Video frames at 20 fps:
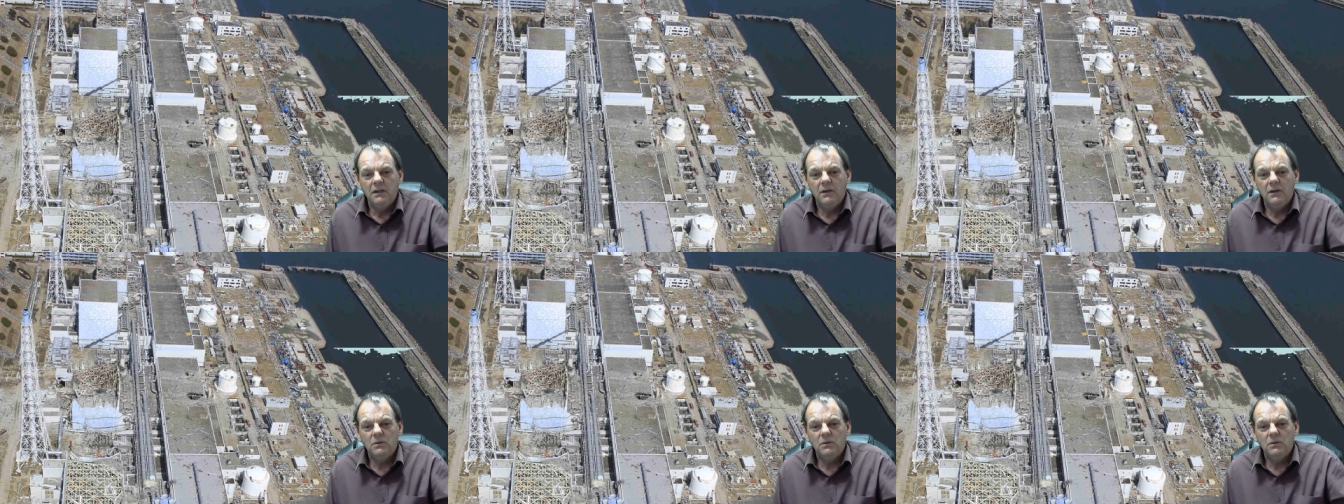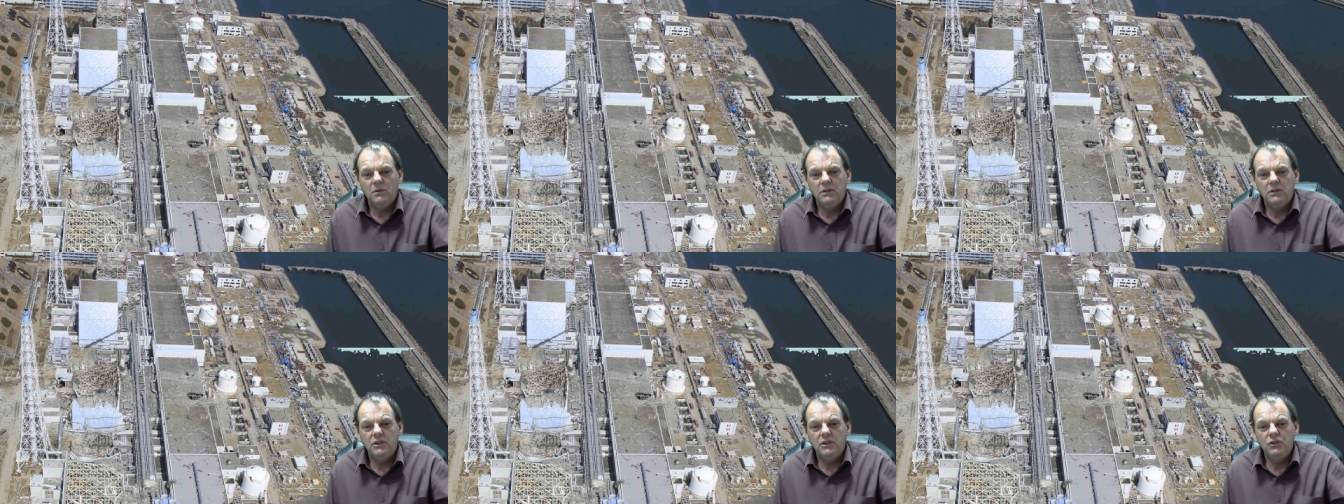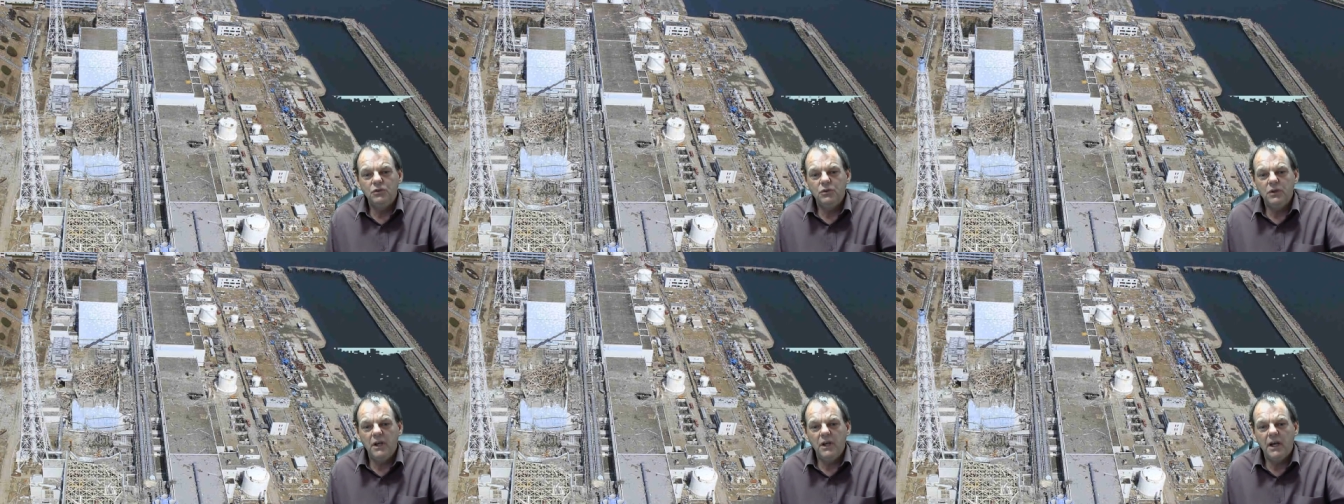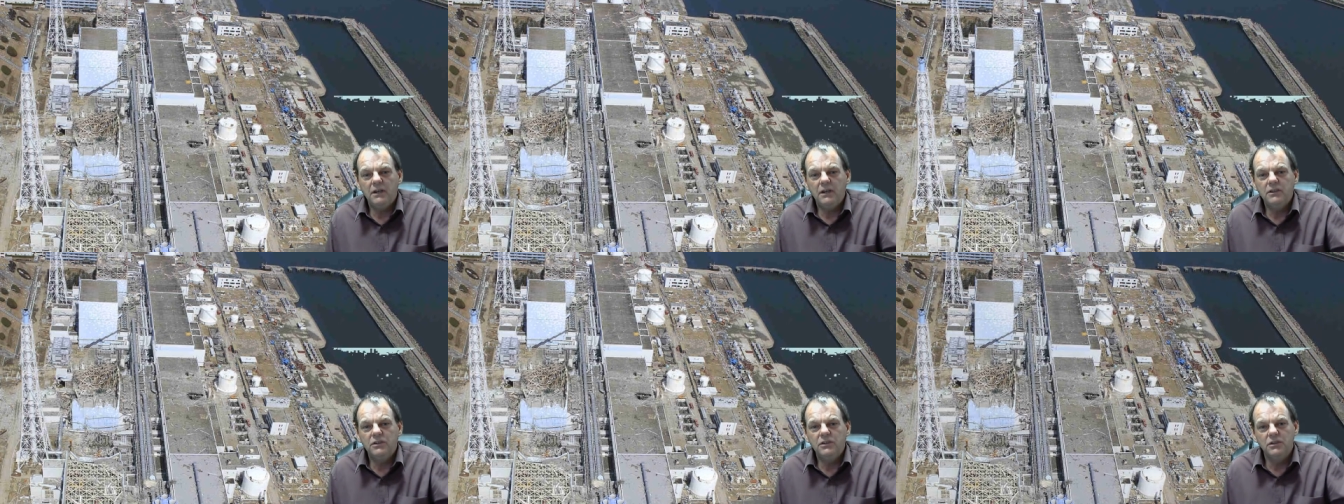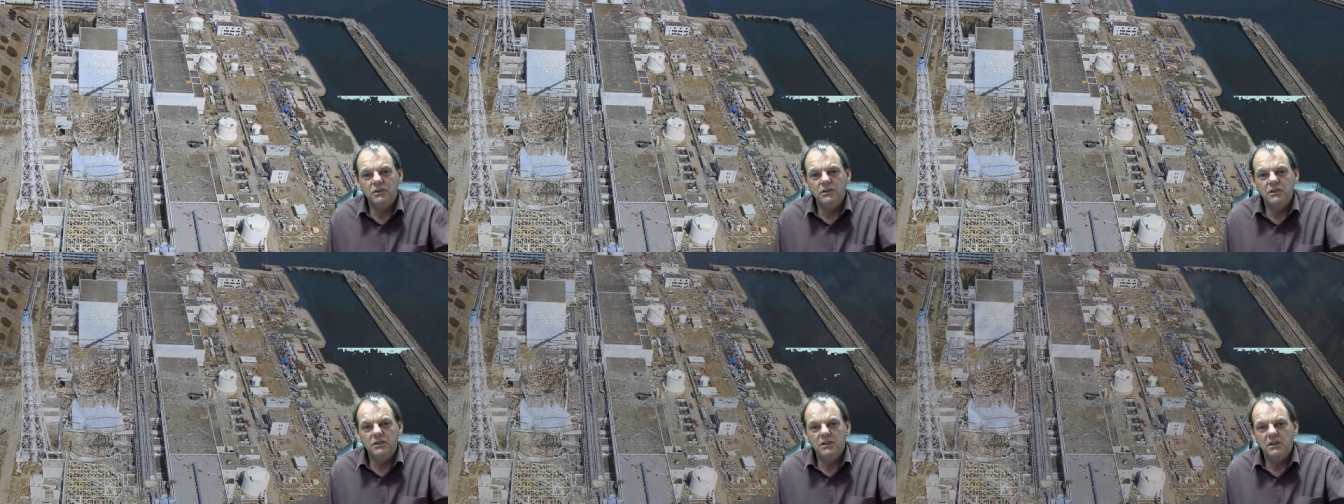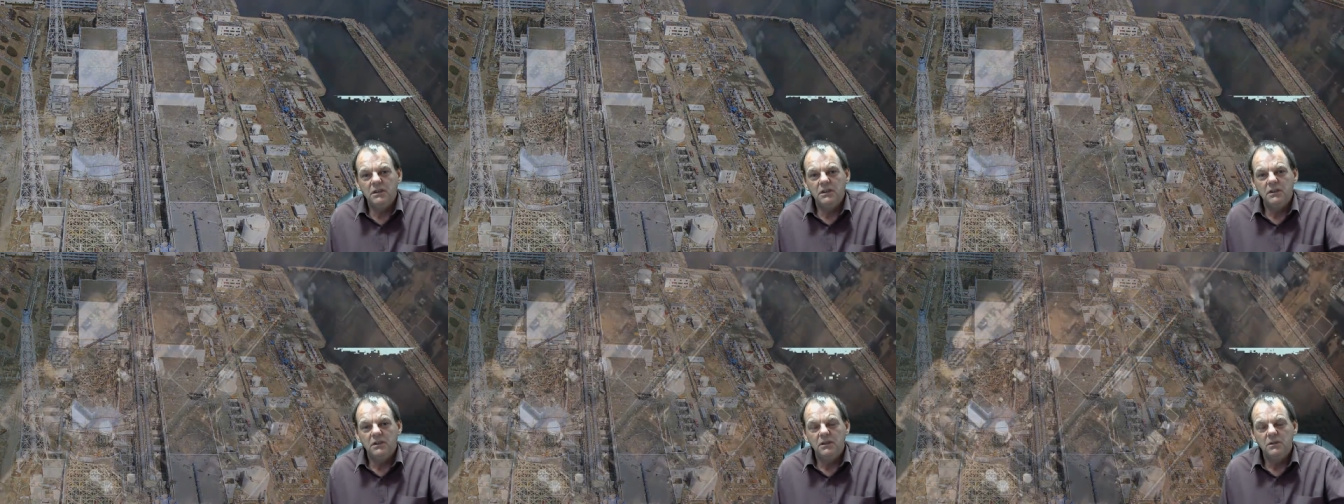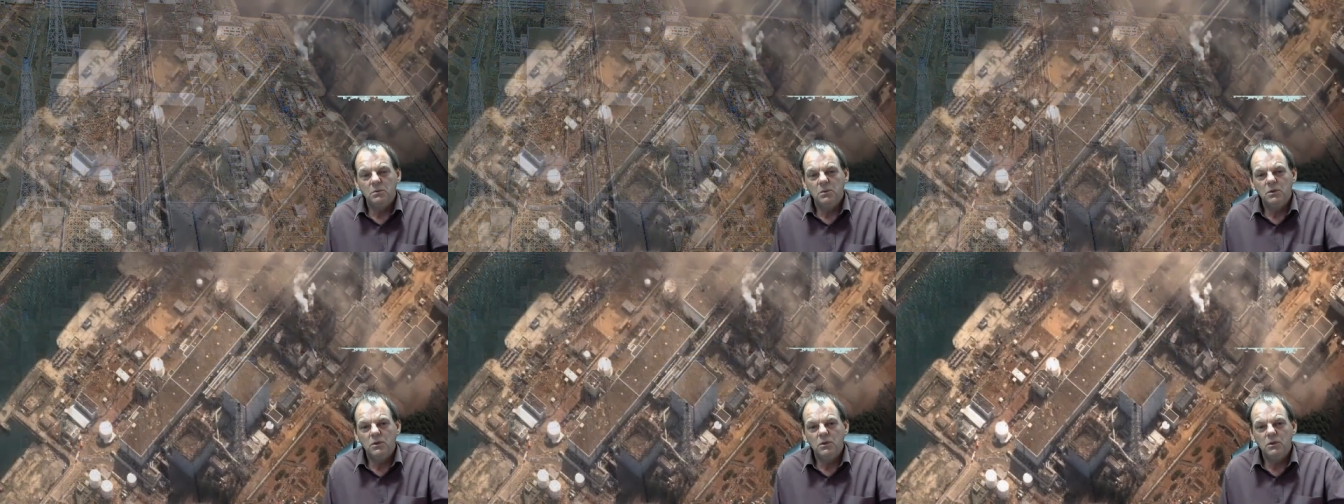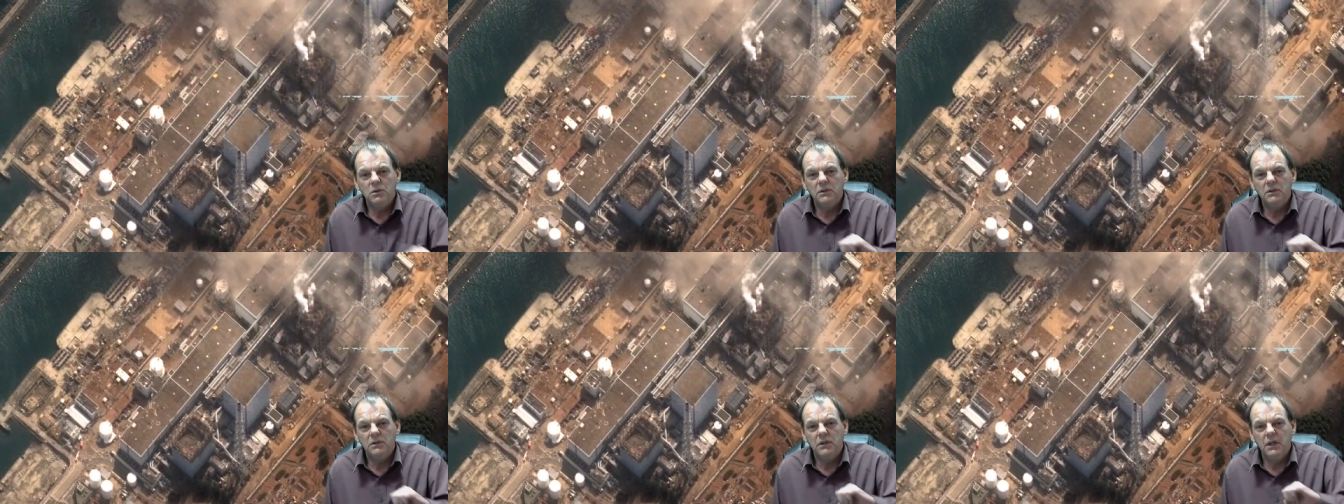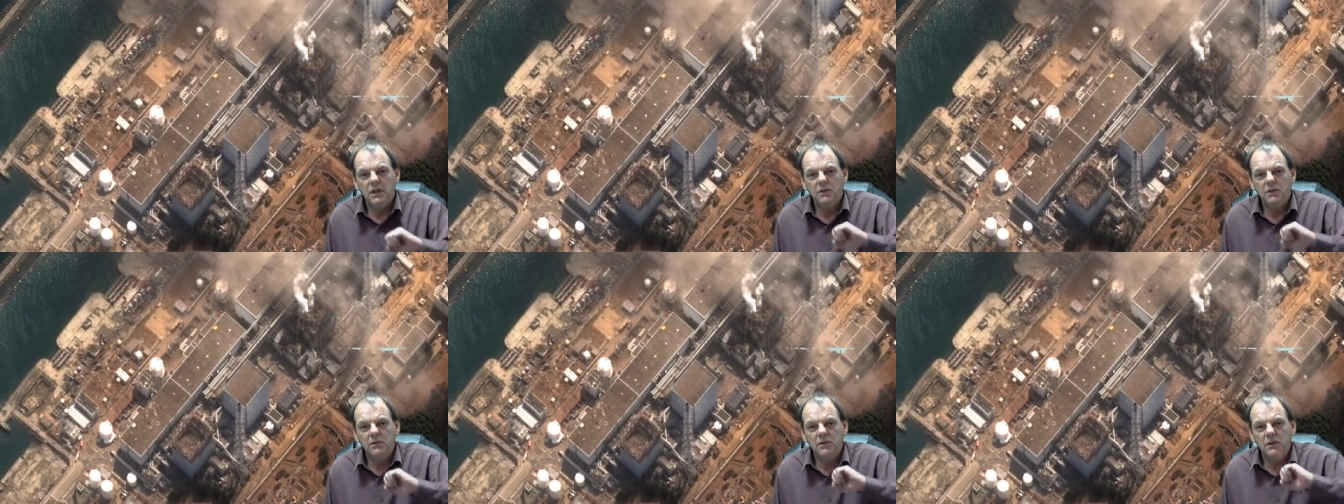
now these reactors were not